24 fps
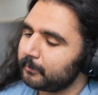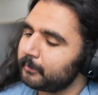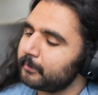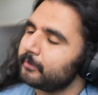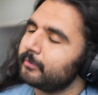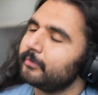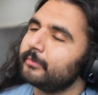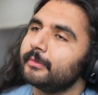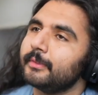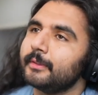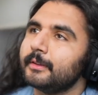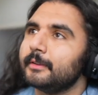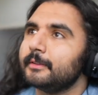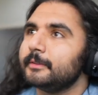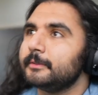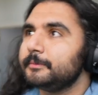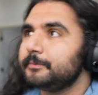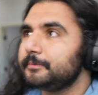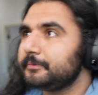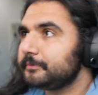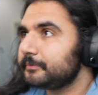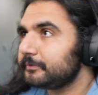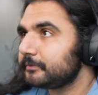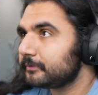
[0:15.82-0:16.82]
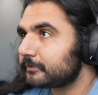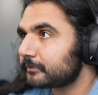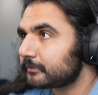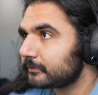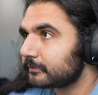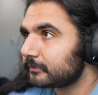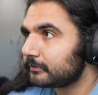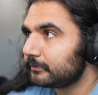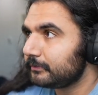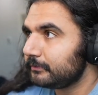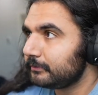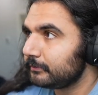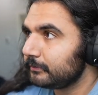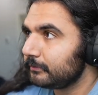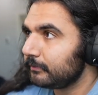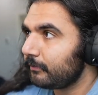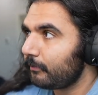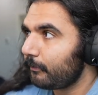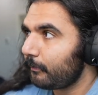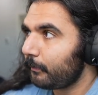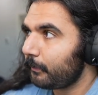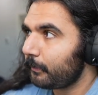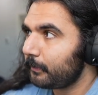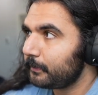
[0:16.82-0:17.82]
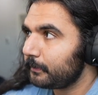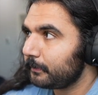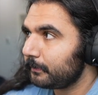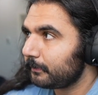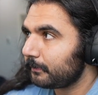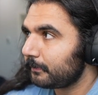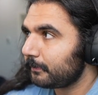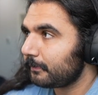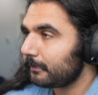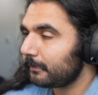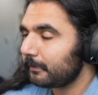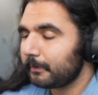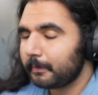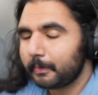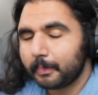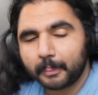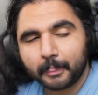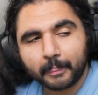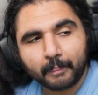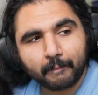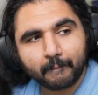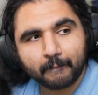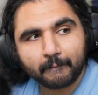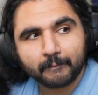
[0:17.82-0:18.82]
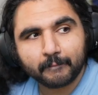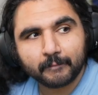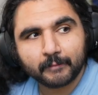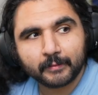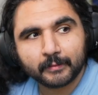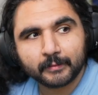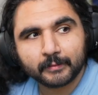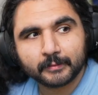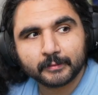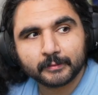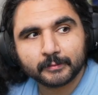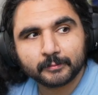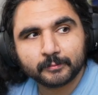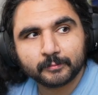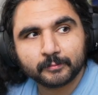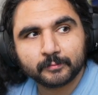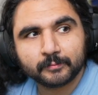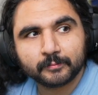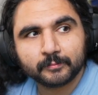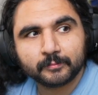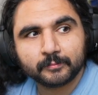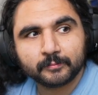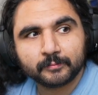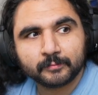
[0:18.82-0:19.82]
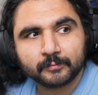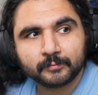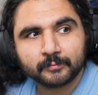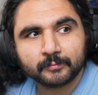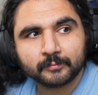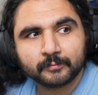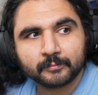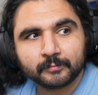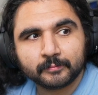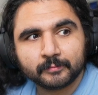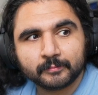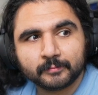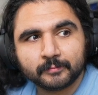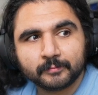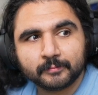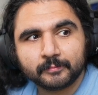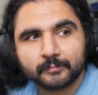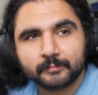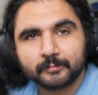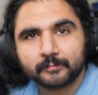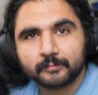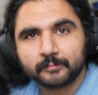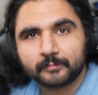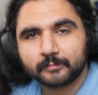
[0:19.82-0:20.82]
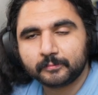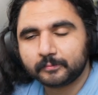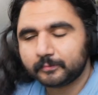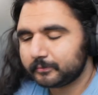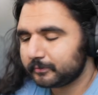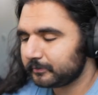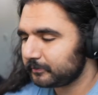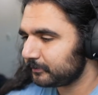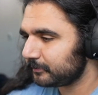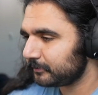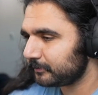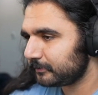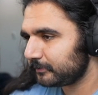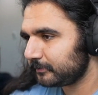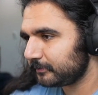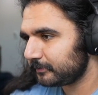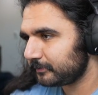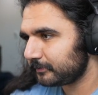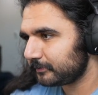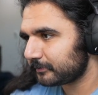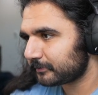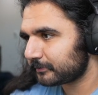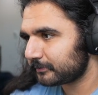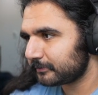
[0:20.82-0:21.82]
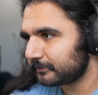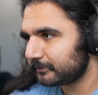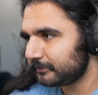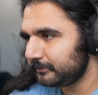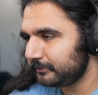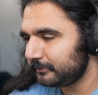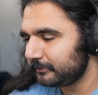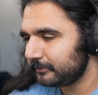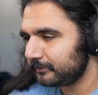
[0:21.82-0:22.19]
Nobody speaks.